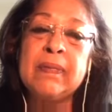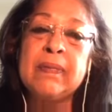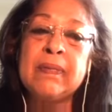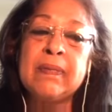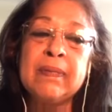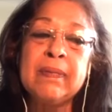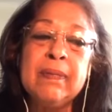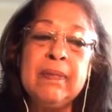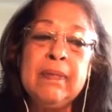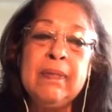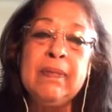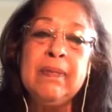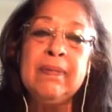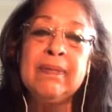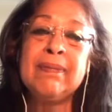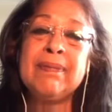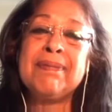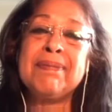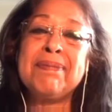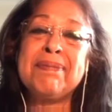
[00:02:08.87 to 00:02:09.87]

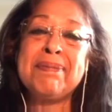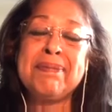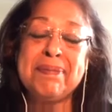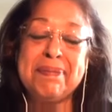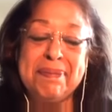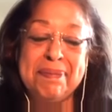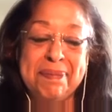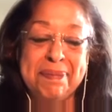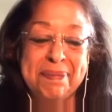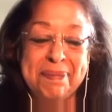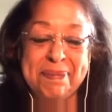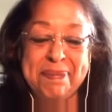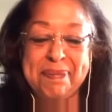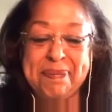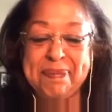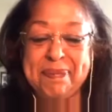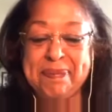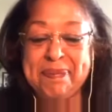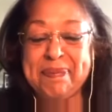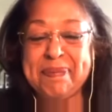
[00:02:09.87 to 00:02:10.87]

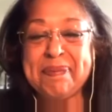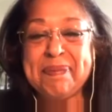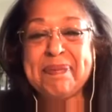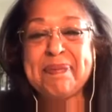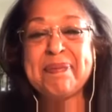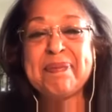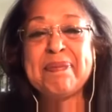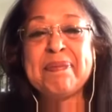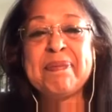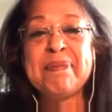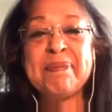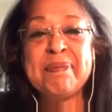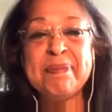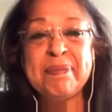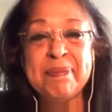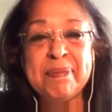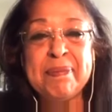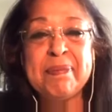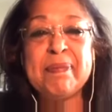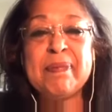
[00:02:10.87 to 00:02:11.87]

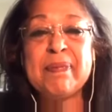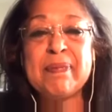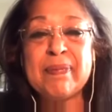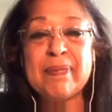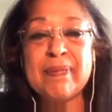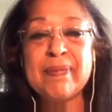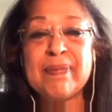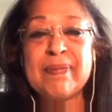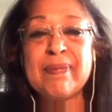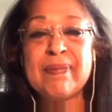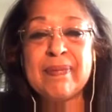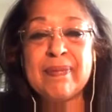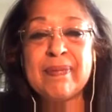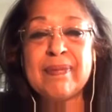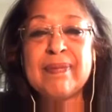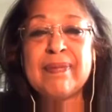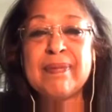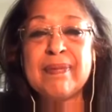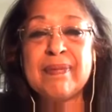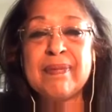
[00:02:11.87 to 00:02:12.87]

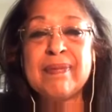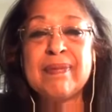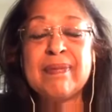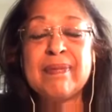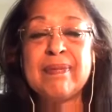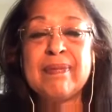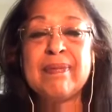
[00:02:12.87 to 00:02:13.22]
This person isn't speaking.